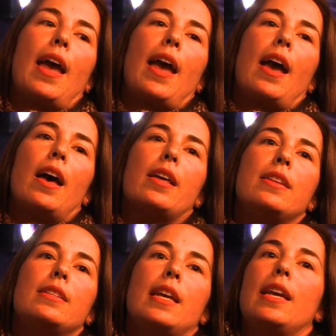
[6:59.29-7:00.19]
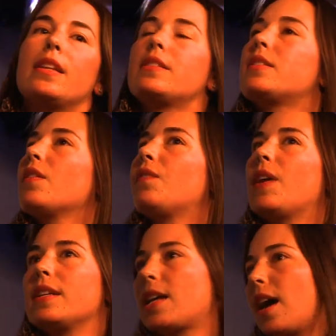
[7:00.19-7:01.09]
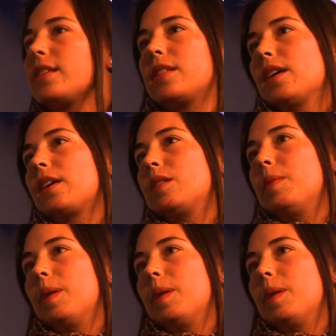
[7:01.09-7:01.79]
And it's fantastic to